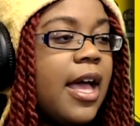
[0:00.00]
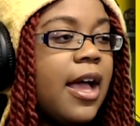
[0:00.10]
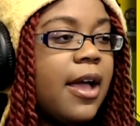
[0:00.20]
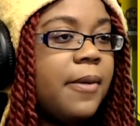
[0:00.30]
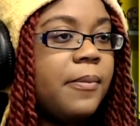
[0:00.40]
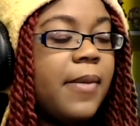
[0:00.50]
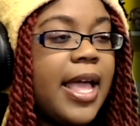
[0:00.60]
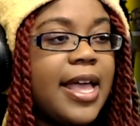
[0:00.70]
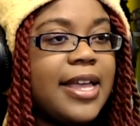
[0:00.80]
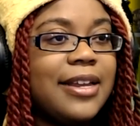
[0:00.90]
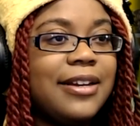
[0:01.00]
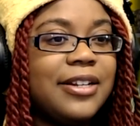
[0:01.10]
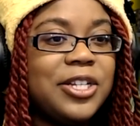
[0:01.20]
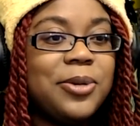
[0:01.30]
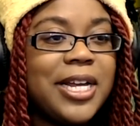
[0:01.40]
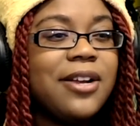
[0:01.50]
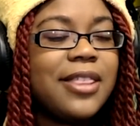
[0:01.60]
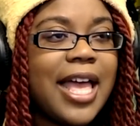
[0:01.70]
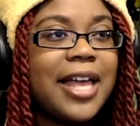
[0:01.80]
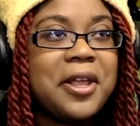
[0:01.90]
Um, and you hear
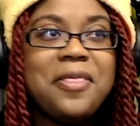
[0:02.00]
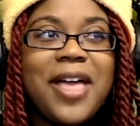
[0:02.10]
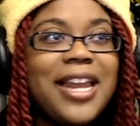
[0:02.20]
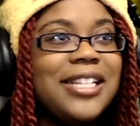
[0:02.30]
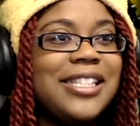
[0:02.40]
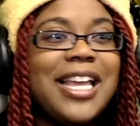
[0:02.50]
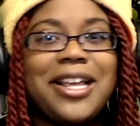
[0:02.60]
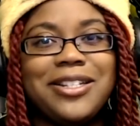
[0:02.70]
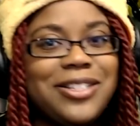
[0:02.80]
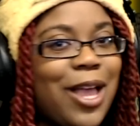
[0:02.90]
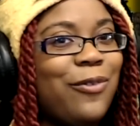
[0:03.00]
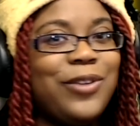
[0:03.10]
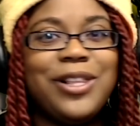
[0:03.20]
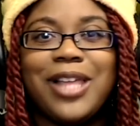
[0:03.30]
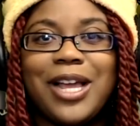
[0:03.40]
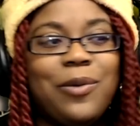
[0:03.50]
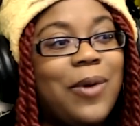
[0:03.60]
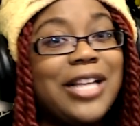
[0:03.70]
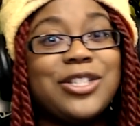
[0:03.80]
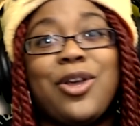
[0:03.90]
that, and then it's like definitely like
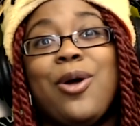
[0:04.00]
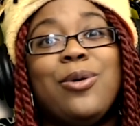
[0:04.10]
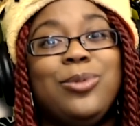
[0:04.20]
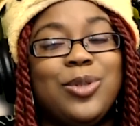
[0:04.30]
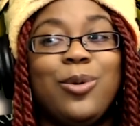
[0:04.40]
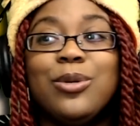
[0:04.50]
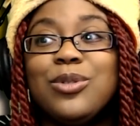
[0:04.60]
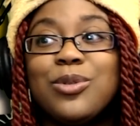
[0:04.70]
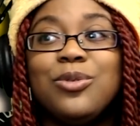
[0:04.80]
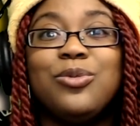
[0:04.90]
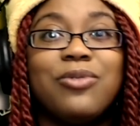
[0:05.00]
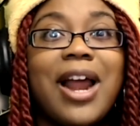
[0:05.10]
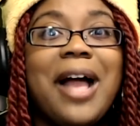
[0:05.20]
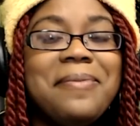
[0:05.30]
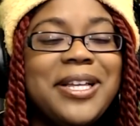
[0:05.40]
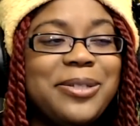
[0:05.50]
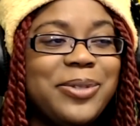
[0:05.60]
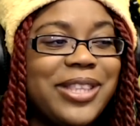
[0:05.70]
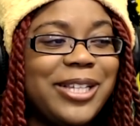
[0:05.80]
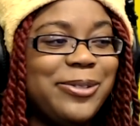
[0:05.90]
West Coast old school rap. That's
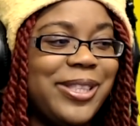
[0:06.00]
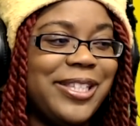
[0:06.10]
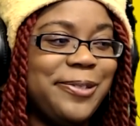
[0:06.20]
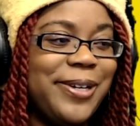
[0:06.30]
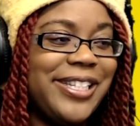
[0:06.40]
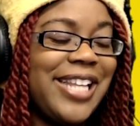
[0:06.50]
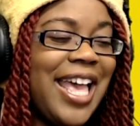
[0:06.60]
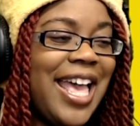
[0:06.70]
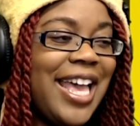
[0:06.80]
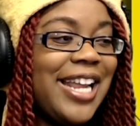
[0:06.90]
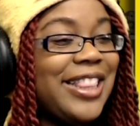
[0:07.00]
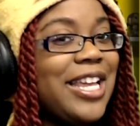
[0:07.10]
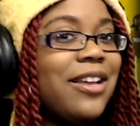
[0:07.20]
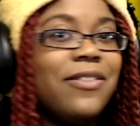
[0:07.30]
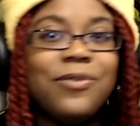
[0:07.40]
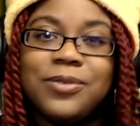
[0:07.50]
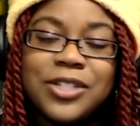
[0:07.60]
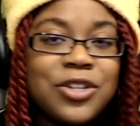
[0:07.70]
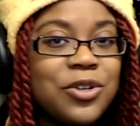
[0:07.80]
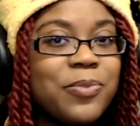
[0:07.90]
what that's what this was. And I think of
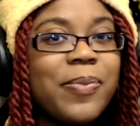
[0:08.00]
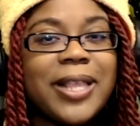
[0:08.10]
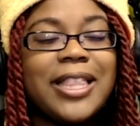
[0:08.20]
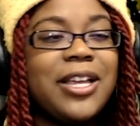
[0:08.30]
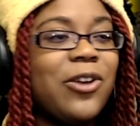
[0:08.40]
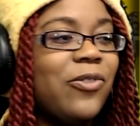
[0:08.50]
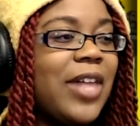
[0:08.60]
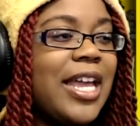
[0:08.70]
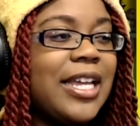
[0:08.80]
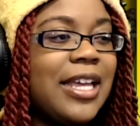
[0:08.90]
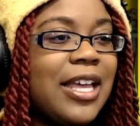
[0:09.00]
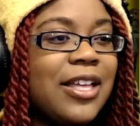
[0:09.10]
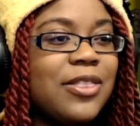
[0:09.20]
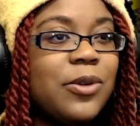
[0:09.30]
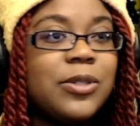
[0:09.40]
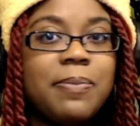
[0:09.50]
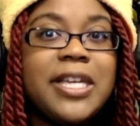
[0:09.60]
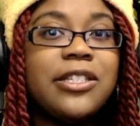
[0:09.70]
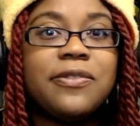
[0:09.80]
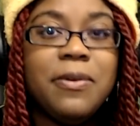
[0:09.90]
Snoop. I think of like those
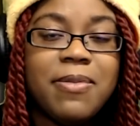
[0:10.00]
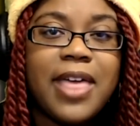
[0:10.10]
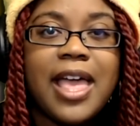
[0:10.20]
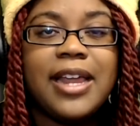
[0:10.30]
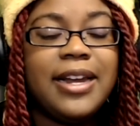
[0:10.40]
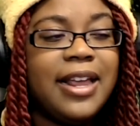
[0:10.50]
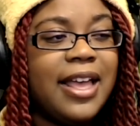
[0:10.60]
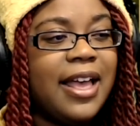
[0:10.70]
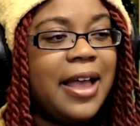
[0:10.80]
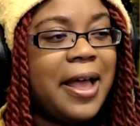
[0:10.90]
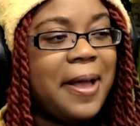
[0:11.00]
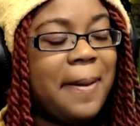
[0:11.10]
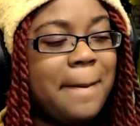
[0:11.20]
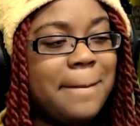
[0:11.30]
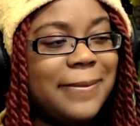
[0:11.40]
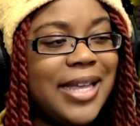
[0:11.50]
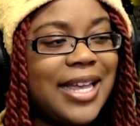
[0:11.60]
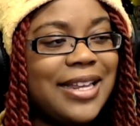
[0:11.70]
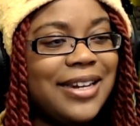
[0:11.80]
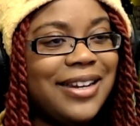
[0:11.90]
beats from then. Um,
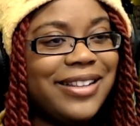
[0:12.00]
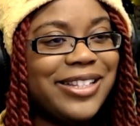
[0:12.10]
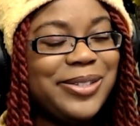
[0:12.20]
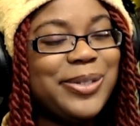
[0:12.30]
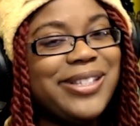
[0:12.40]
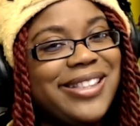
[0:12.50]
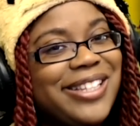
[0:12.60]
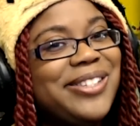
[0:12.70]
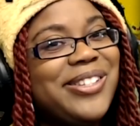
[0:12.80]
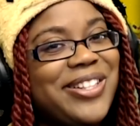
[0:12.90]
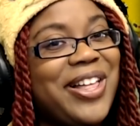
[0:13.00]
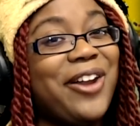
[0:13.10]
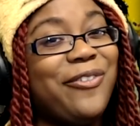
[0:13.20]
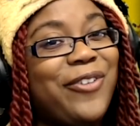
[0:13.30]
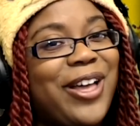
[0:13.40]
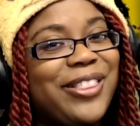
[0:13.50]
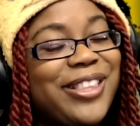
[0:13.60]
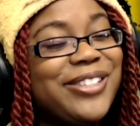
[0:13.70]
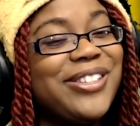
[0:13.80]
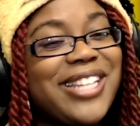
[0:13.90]
and this was this was a lot of fun.
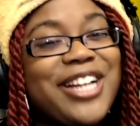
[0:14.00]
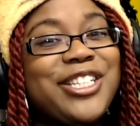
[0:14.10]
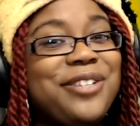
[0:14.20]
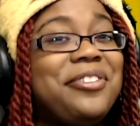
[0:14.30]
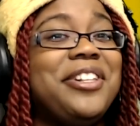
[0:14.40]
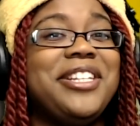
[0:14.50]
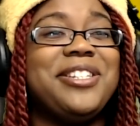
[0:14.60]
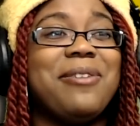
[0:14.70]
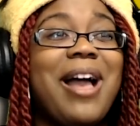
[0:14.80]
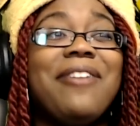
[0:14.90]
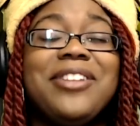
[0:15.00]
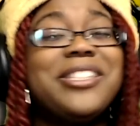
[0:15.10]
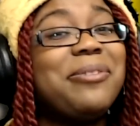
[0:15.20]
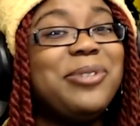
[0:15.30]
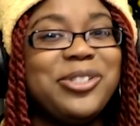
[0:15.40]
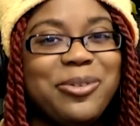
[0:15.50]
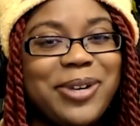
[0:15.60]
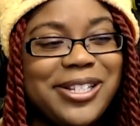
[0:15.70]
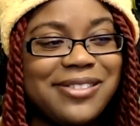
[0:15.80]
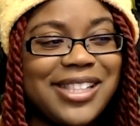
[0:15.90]
This is actually really dope. After this, I'm gonna show
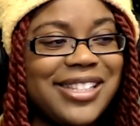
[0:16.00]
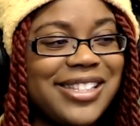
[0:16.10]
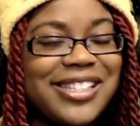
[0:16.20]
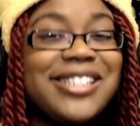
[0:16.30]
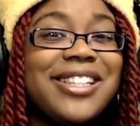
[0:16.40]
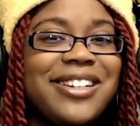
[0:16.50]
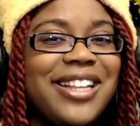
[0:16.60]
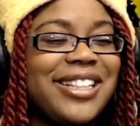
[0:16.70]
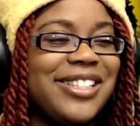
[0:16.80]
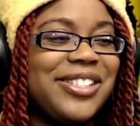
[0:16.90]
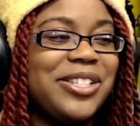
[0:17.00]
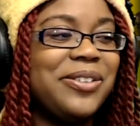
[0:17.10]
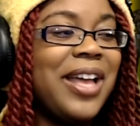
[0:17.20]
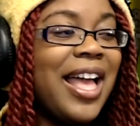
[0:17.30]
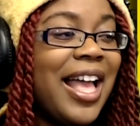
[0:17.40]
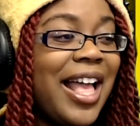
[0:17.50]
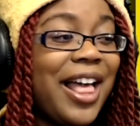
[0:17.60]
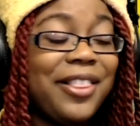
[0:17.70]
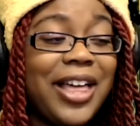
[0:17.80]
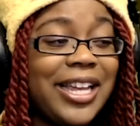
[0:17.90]
my husband this because he's gonna like this too.
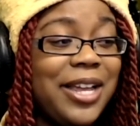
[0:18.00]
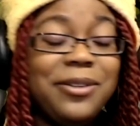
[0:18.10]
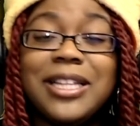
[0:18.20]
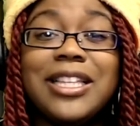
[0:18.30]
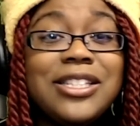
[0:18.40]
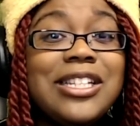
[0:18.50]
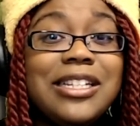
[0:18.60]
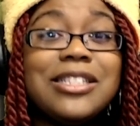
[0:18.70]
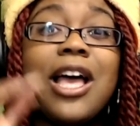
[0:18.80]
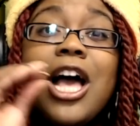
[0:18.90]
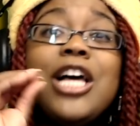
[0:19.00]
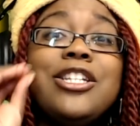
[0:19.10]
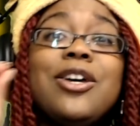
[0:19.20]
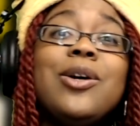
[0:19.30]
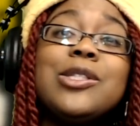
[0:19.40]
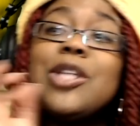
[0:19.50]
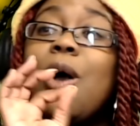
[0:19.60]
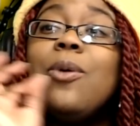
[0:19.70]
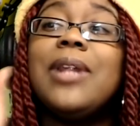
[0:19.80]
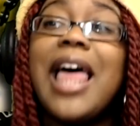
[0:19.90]
I like it. This is adults
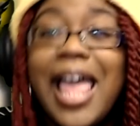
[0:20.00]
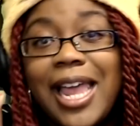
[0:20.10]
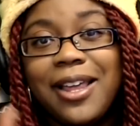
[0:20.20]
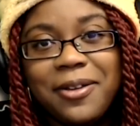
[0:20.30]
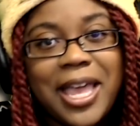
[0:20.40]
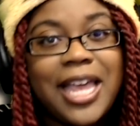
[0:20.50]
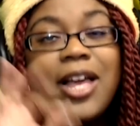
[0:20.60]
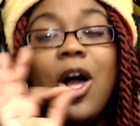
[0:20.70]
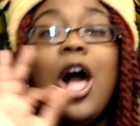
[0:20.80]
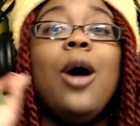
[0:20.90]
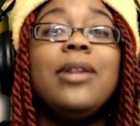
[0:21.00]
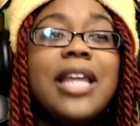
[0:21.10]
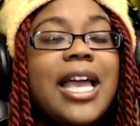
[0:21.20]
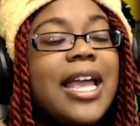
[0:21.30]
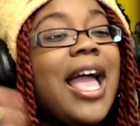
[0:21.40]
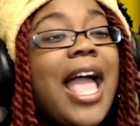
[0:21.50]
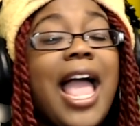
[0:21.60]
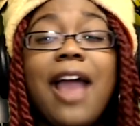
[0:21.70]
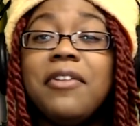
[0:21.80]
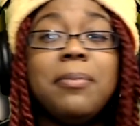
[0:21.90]
only. Okay, only.
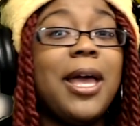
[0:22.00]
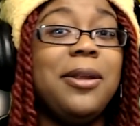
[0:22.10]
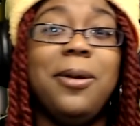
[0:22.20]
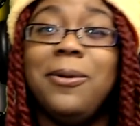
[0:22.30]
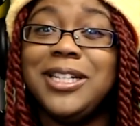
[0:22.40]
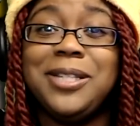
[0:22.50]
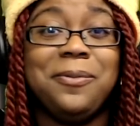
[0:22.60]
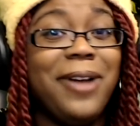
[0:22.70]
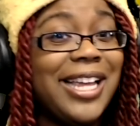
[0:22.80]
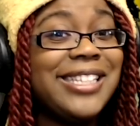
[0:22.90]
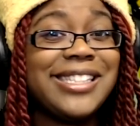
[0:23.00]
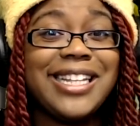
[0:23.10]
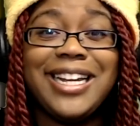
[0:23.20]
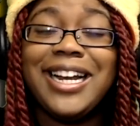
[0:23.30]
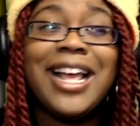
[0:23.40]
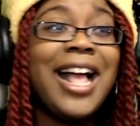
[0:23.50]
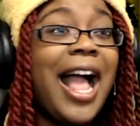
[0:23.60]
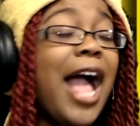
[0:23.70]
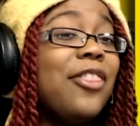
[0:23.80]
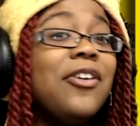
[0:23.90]
Everybody who was wasted
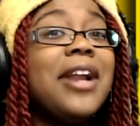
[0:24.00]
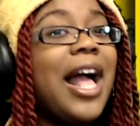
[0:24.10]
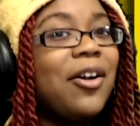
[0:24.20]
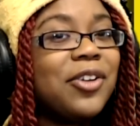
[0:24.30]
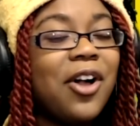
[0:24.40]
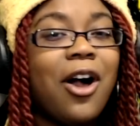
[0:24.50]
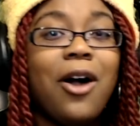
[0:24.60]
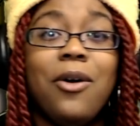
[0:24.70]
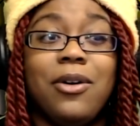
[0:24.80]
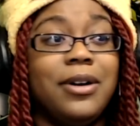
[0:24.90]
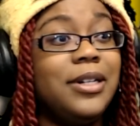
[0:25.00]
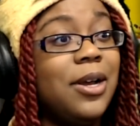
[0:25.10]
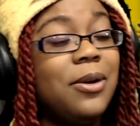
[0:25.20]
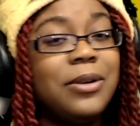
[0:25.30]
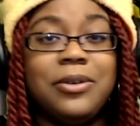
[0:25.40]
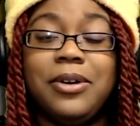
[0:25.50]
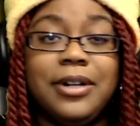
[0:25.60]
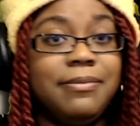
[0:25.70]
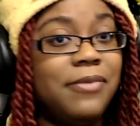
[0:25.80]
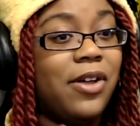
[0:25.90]
either on alcohol or coke
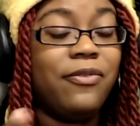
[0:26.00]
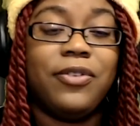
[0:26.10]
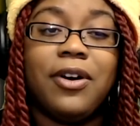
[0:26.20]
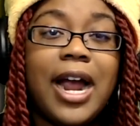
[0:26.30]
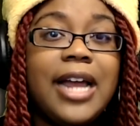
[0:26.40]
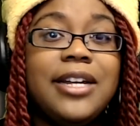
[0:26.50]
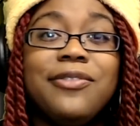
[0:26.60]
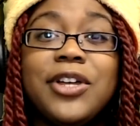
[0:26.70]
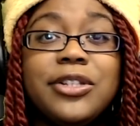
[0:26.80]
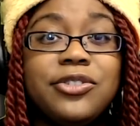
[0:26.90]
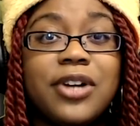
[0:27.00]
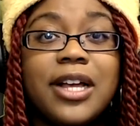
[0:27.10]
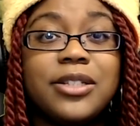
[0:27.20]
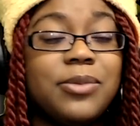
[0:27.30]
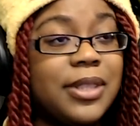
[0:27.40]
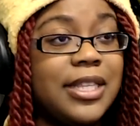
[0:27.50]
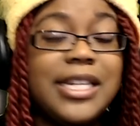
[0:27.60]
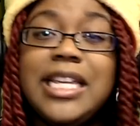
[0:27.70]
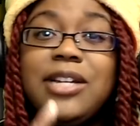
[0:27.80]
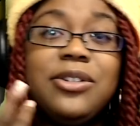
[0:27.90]
or a variety of other drugs with the
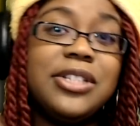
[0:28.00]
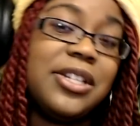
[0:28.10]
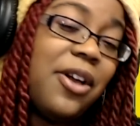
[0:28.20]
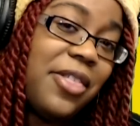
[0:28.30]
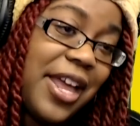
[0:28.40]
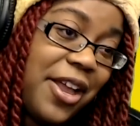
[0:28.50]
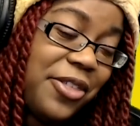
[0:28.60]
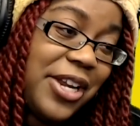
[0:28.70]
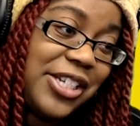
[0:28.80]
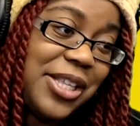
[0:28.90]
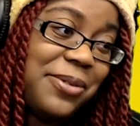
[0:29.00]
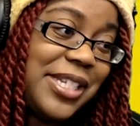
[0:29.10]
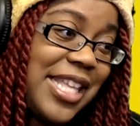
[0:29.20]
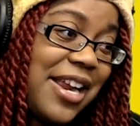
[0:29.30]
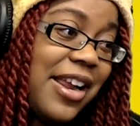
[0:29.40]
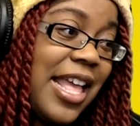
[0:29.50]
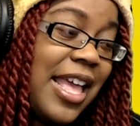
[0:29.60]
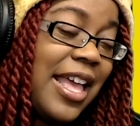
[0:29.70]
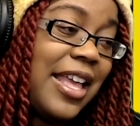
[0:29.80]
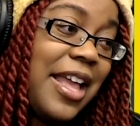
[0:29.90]
needles and all that other ish that was there.
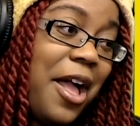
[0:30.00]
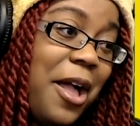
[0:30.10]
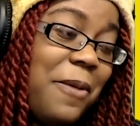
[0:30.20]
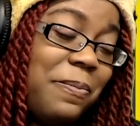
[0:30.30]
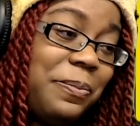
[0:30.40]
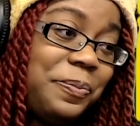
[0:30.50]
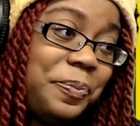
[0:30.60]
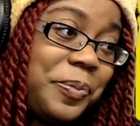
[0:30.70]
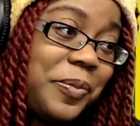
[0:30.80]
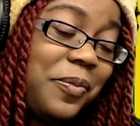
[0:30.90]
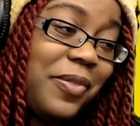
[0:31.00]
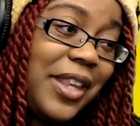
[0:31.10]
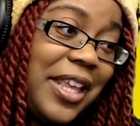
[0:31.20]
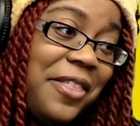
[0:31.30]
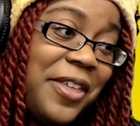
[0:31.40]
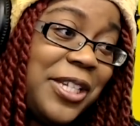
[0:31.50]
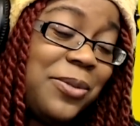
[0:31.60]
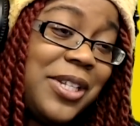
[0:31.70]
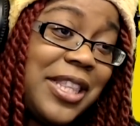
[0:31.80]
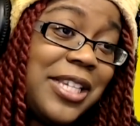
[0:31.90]
Um, this
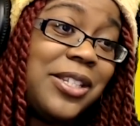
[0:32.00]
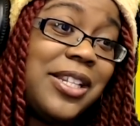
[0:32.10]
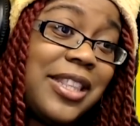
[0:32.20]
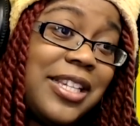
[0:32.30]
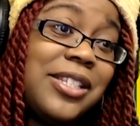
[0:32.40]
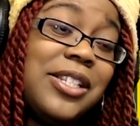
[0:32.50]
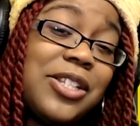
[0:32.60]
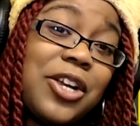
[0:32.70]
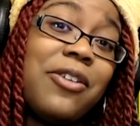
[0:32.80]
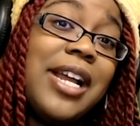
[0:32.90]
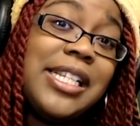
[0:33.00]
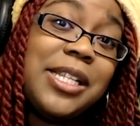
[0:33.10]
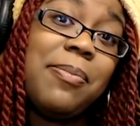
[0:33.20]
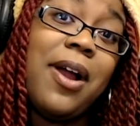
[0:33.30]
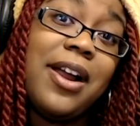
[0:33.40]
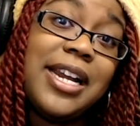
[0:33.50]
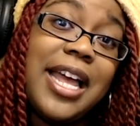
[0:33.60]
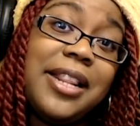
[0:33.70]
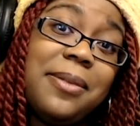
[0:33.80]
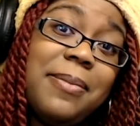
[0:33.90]
was this this was a crazy party
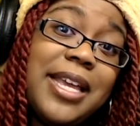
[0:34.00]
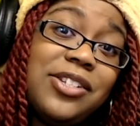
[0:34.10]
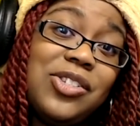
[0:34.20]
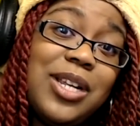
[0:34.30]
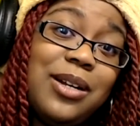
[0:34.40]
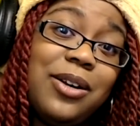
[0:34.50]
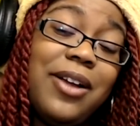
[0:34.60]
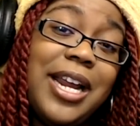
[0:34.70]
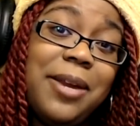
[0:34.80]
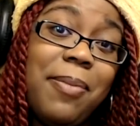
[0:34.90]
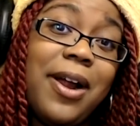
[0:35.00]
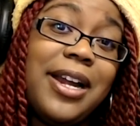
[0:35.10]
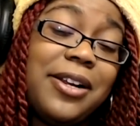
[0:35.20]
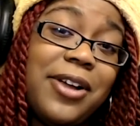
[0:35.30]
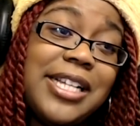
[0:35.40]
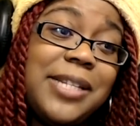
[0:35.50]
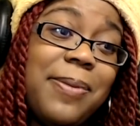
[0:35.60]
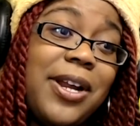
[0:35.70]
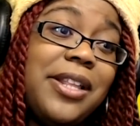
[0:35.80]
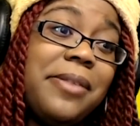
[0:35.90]
at the mansion. Crazy party, crazy
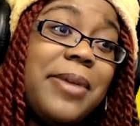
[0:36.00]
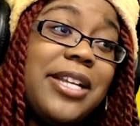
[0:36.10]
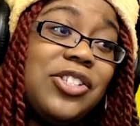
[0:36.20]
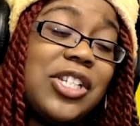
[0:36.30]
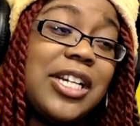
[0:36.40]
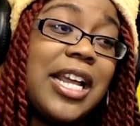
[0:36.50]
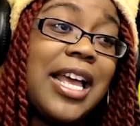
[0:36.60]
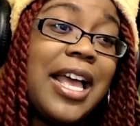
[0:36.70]
party at the mansion.